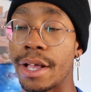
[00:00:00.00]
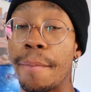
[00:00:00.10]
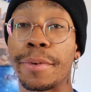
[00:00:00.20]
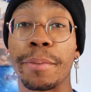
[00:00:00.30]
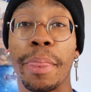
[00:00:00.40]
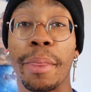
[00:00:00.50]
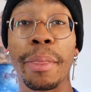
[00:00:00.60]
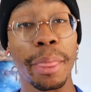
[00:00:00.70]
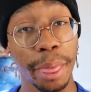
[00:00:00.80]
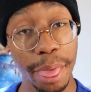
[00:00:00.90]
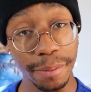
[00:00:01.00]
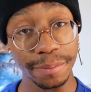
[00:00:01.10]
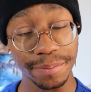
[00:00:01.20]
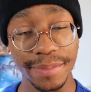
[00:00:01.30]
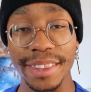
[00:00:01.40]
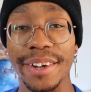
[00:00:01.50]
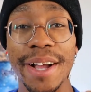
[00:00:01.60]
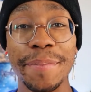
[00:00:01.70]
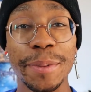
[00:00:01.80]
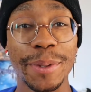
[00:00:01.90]
comfortable, nope, their
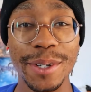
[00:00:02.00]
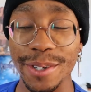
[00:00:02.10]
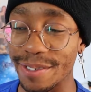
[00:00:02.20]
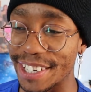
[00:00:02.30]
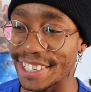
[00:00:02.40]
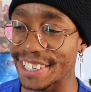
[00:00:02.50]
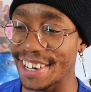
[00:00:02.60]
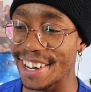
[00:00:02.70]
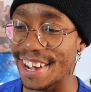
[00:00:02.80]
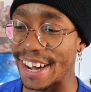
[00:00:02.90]
comfortable register.